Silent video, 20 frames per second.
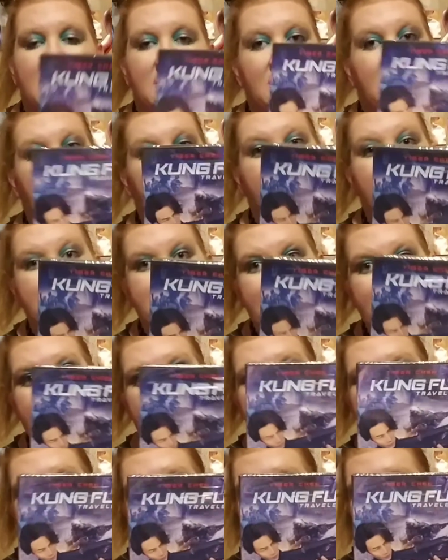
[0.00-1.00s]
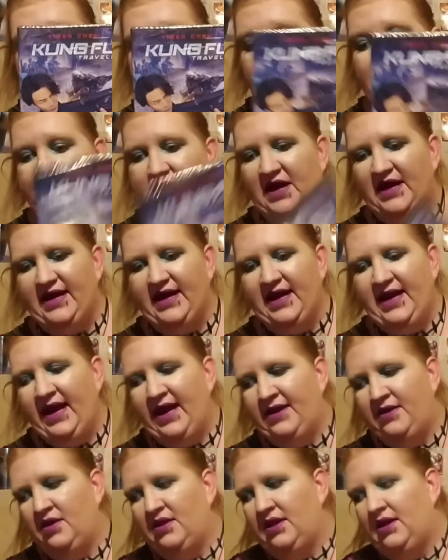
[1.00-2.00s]
if it's English dubbed, I can
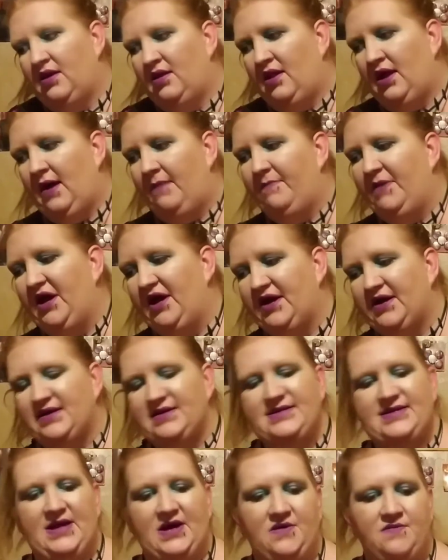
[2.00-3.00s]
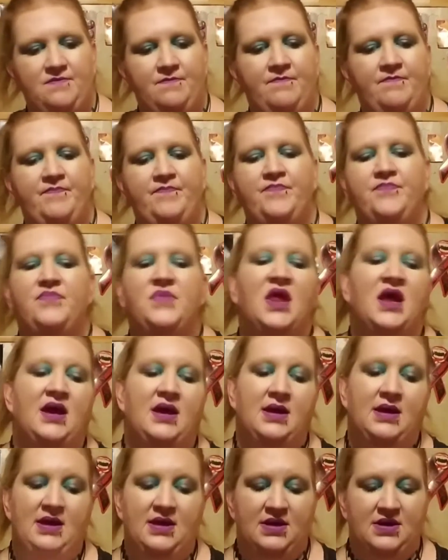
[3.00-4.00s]
handle it a lot better. So
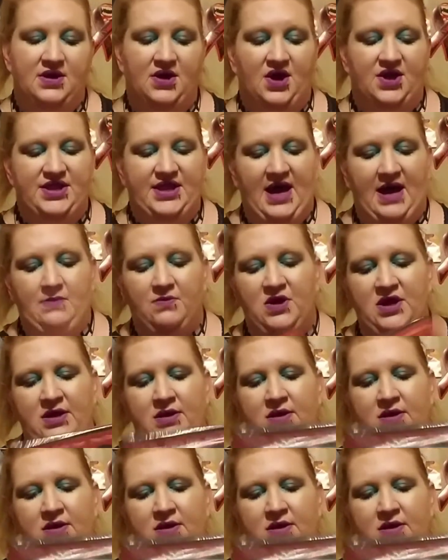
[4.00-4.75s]
got that one.